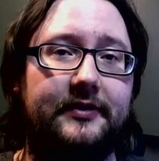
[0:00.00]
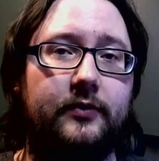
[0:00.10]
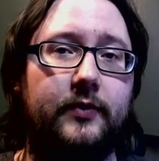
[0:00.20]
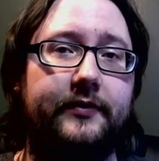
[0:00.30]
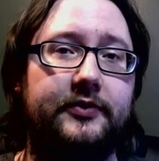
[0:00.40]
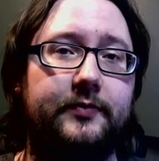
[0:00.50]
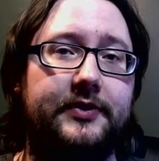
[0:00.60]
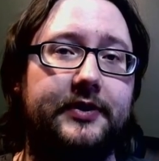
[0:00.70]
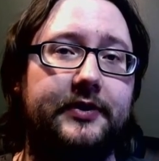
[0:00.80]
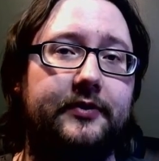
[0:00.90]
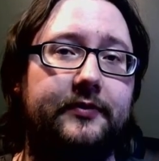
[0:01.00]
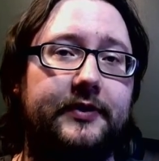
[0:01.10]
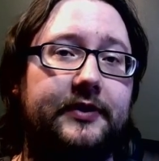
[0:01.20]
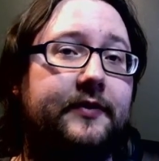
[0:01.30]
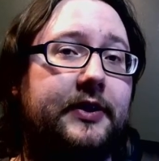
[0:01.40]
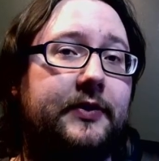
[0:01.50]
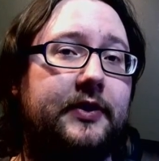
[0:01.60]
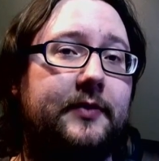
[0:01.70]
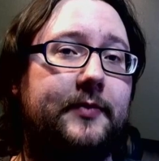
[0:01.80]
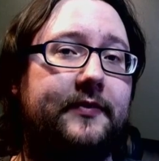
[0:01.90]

The reference material for this video can be